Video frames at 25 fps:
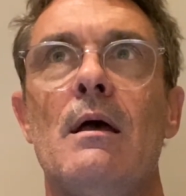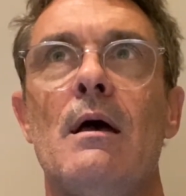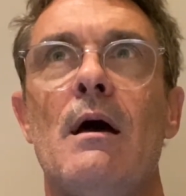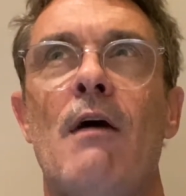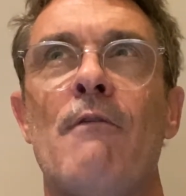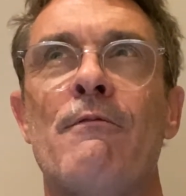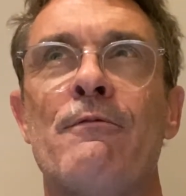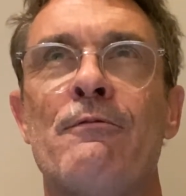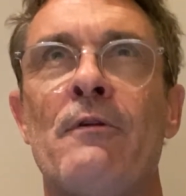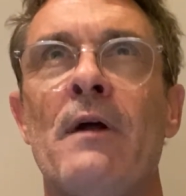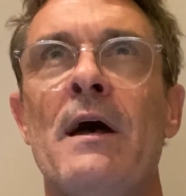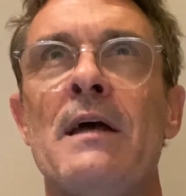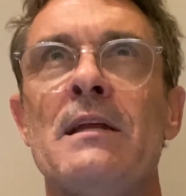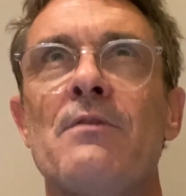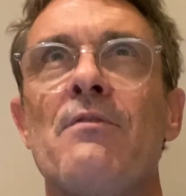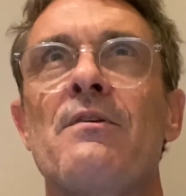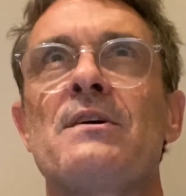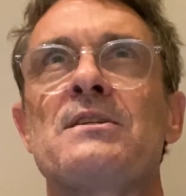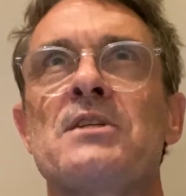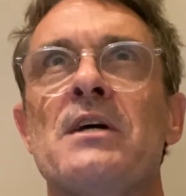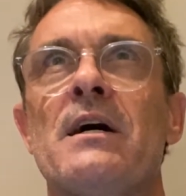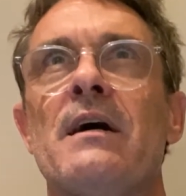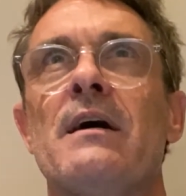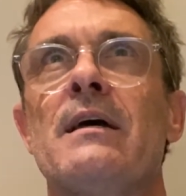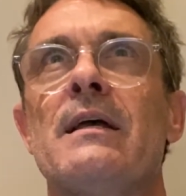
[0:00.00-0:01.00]
afraid of the
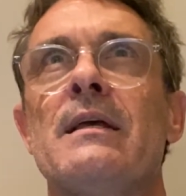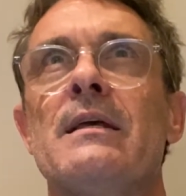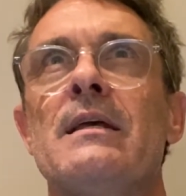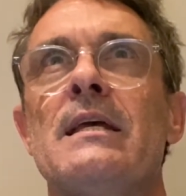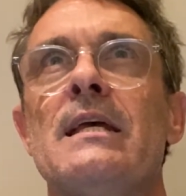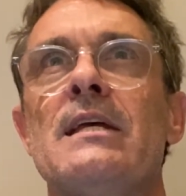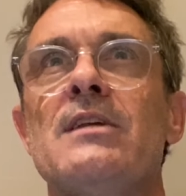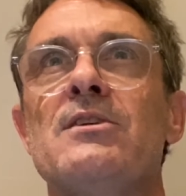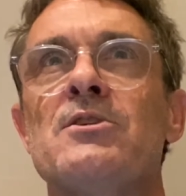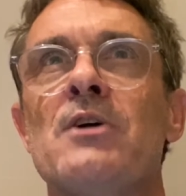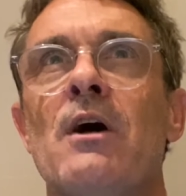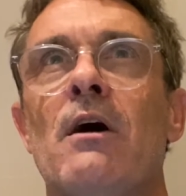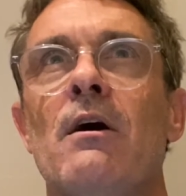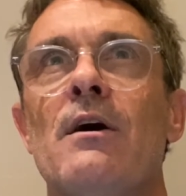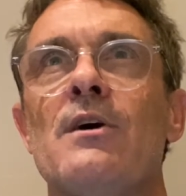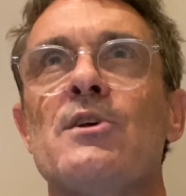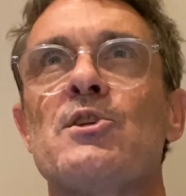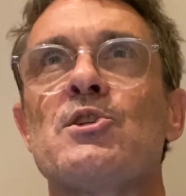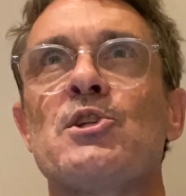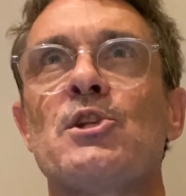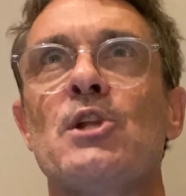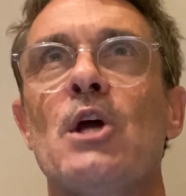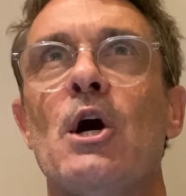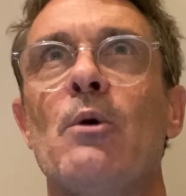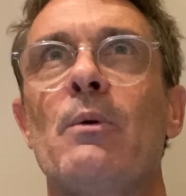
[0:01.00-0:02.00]
day he
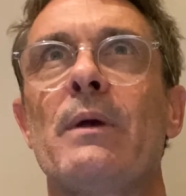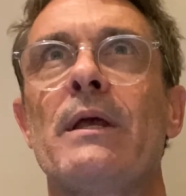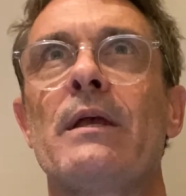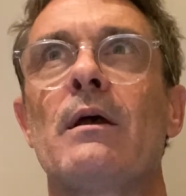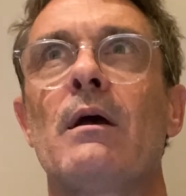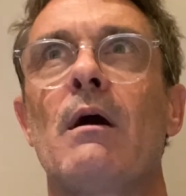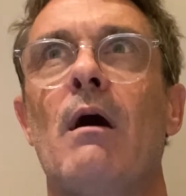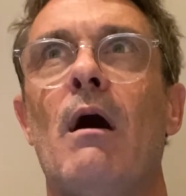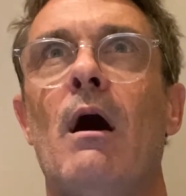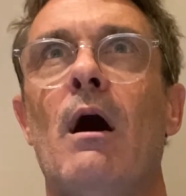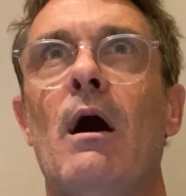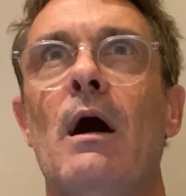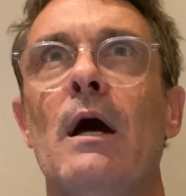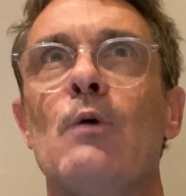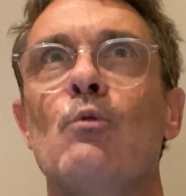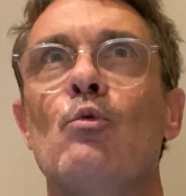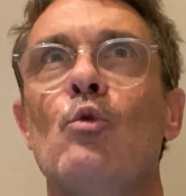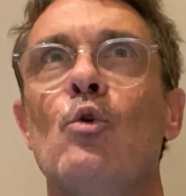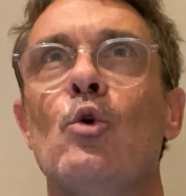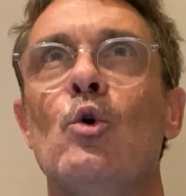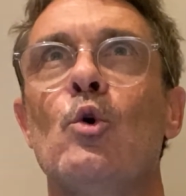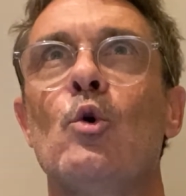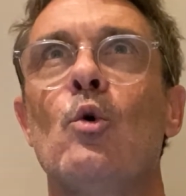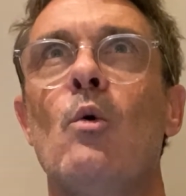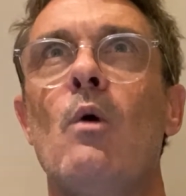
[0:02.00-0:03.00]
dies, knowing I
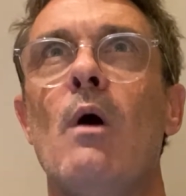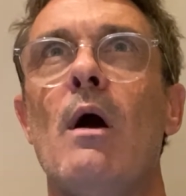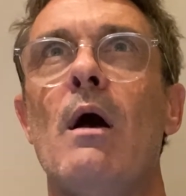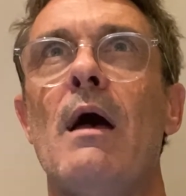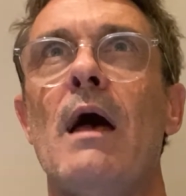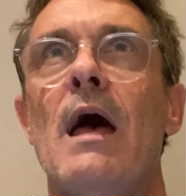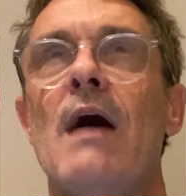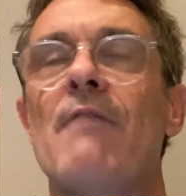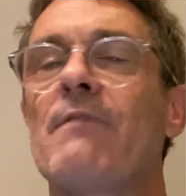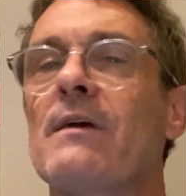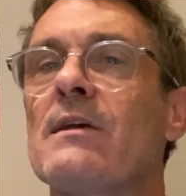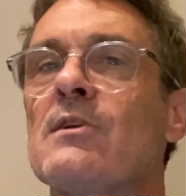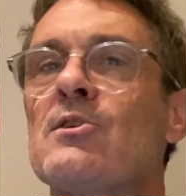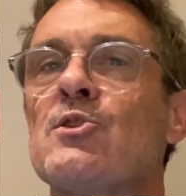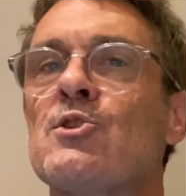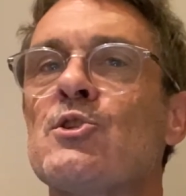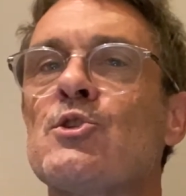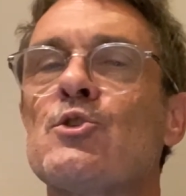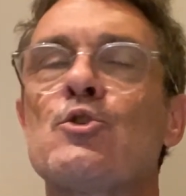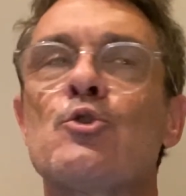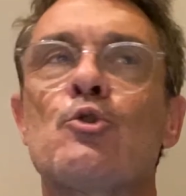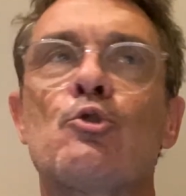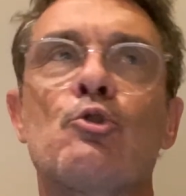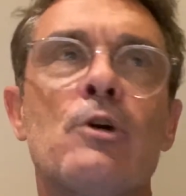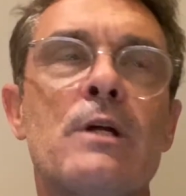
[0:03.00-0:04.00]
will have
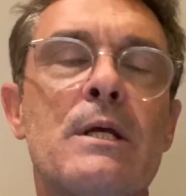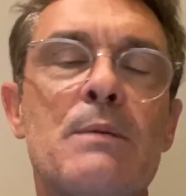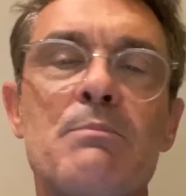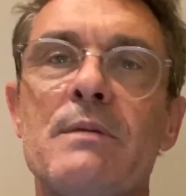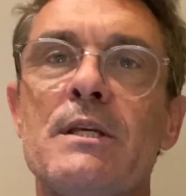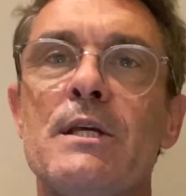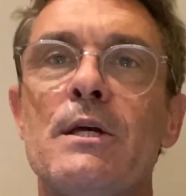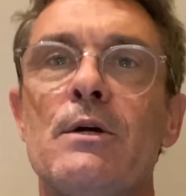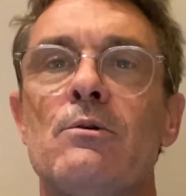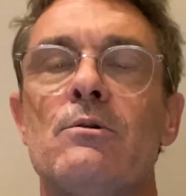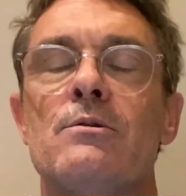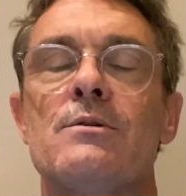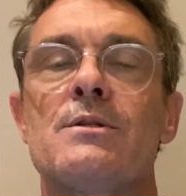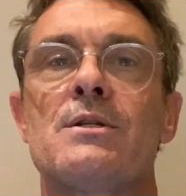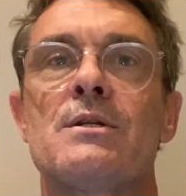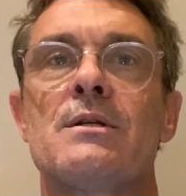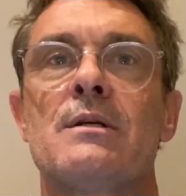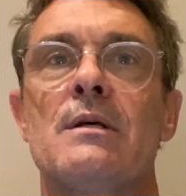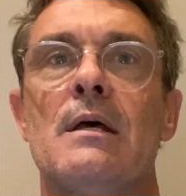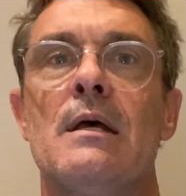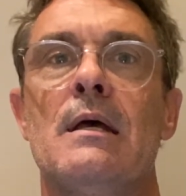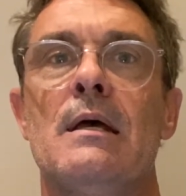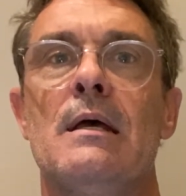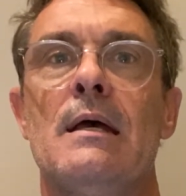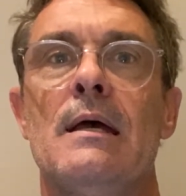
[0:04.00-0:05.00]
extreme guilt
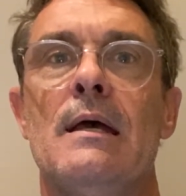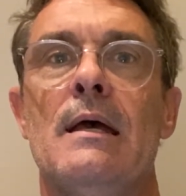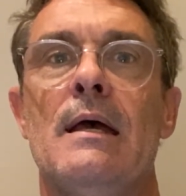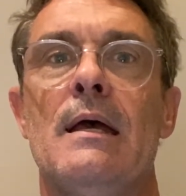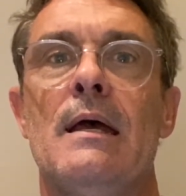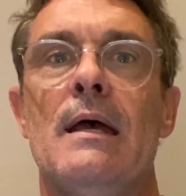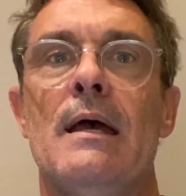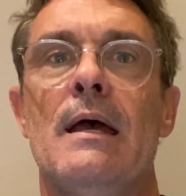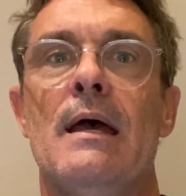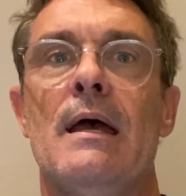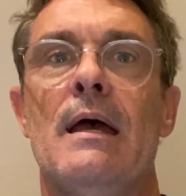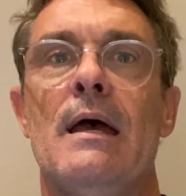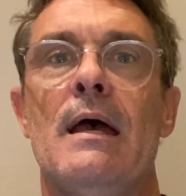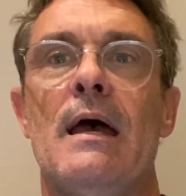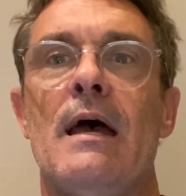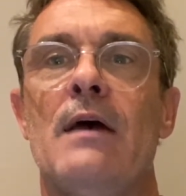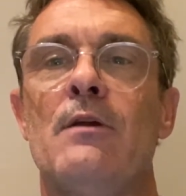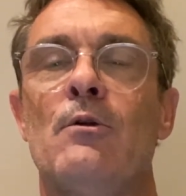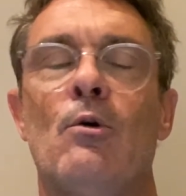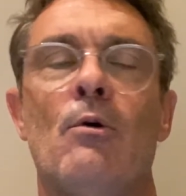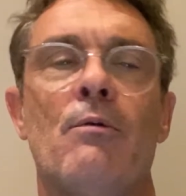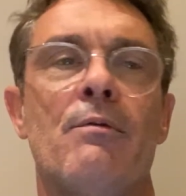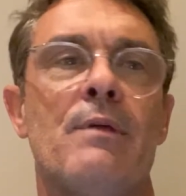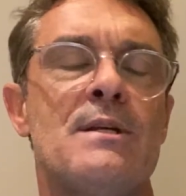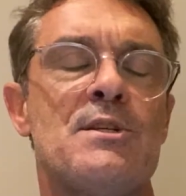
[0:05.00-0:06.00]

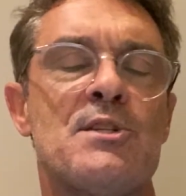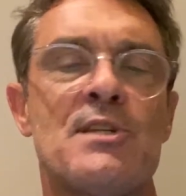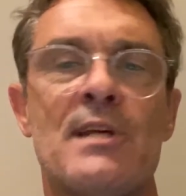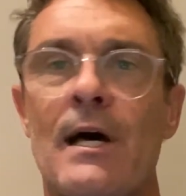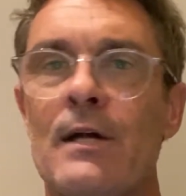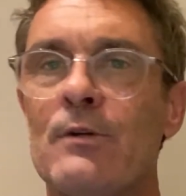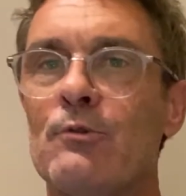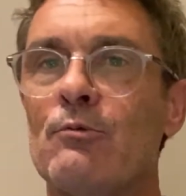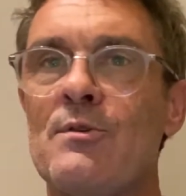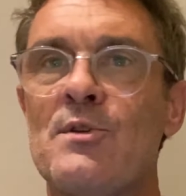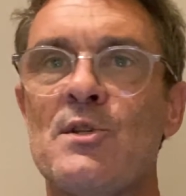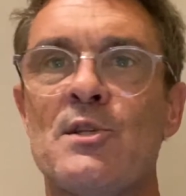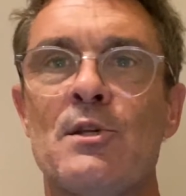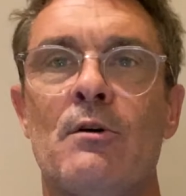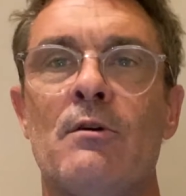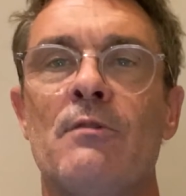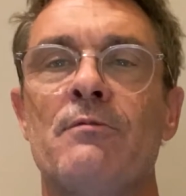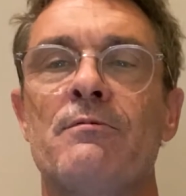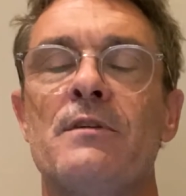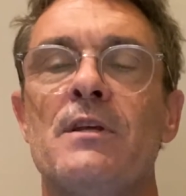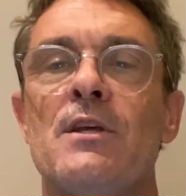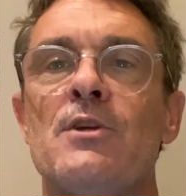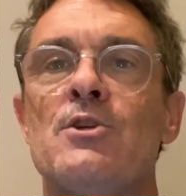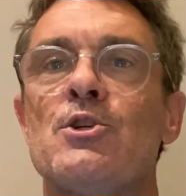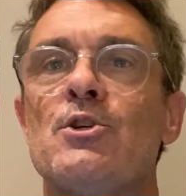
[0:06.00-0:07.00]
and all these
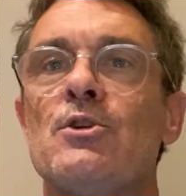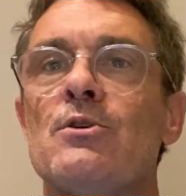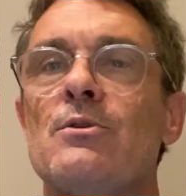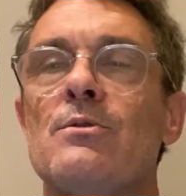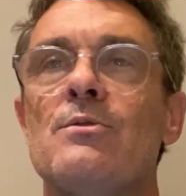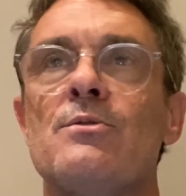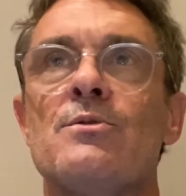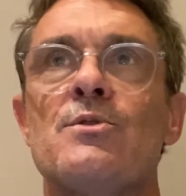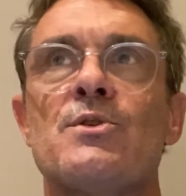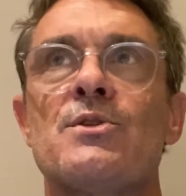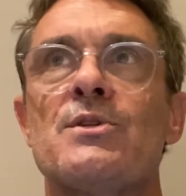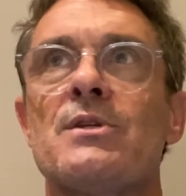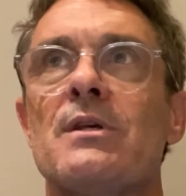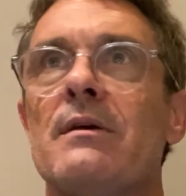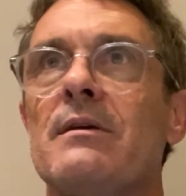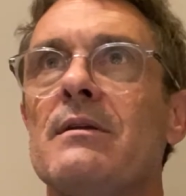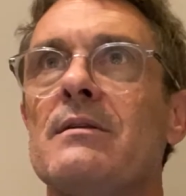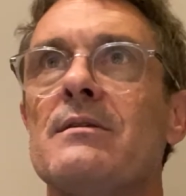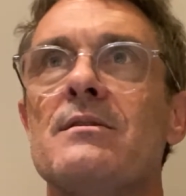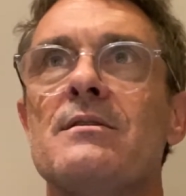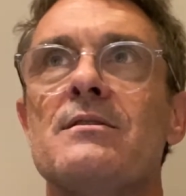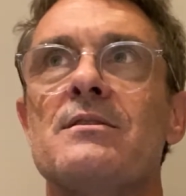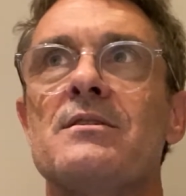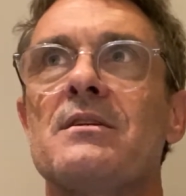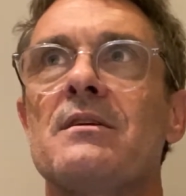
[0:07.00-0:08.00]
unresolved issues,
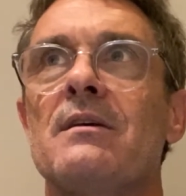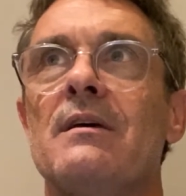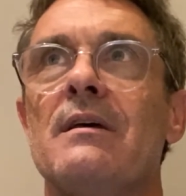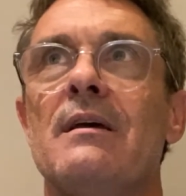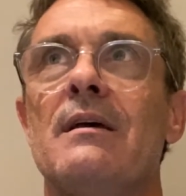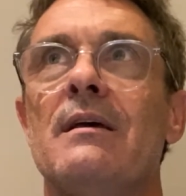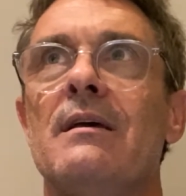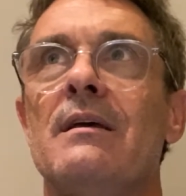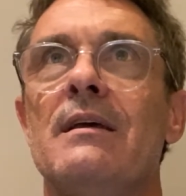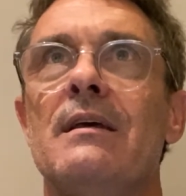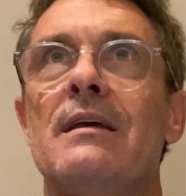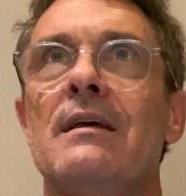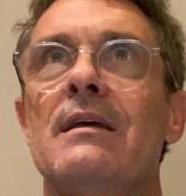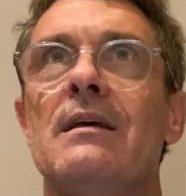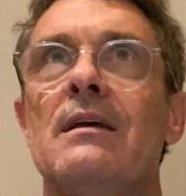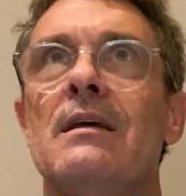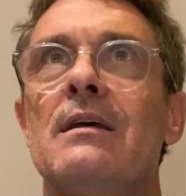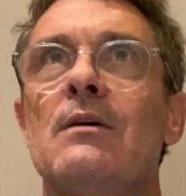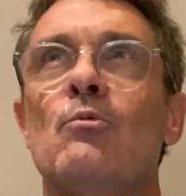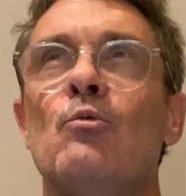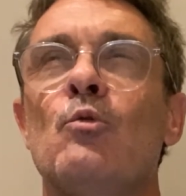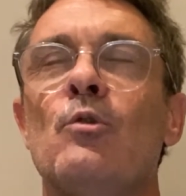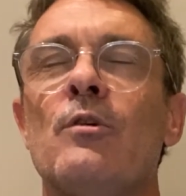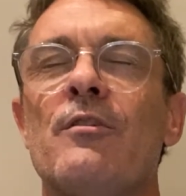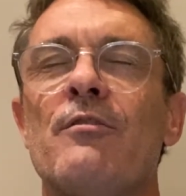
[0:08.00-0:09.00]
and
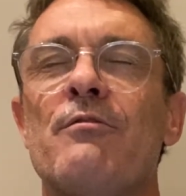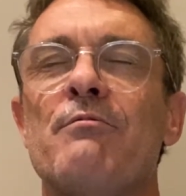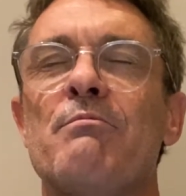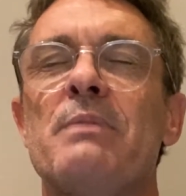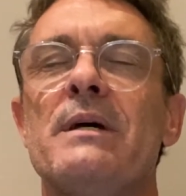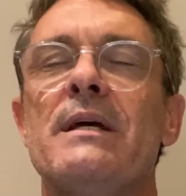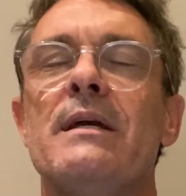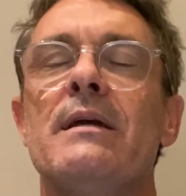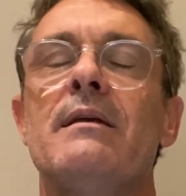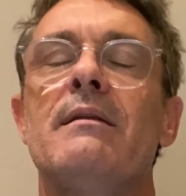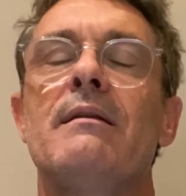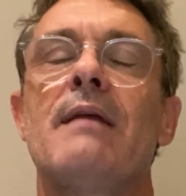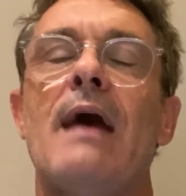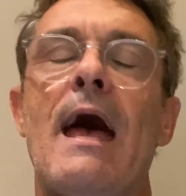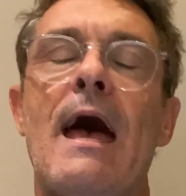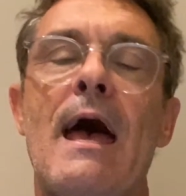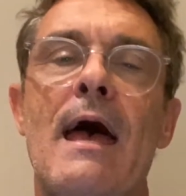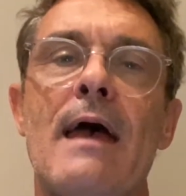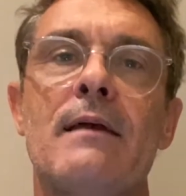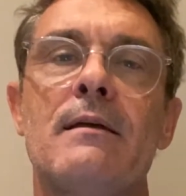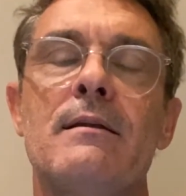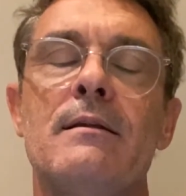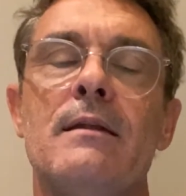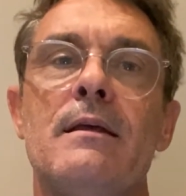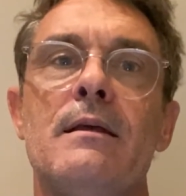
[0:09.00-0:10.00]
it would have been
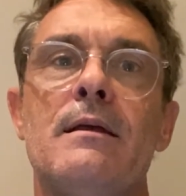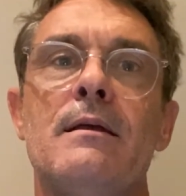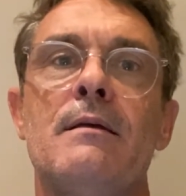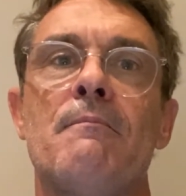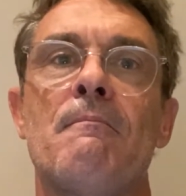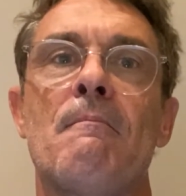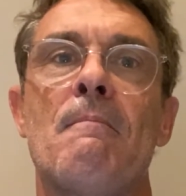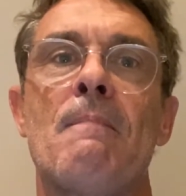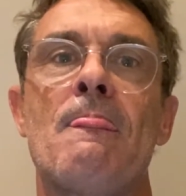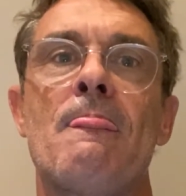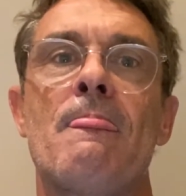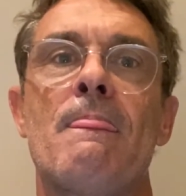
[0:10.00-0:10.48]
agony.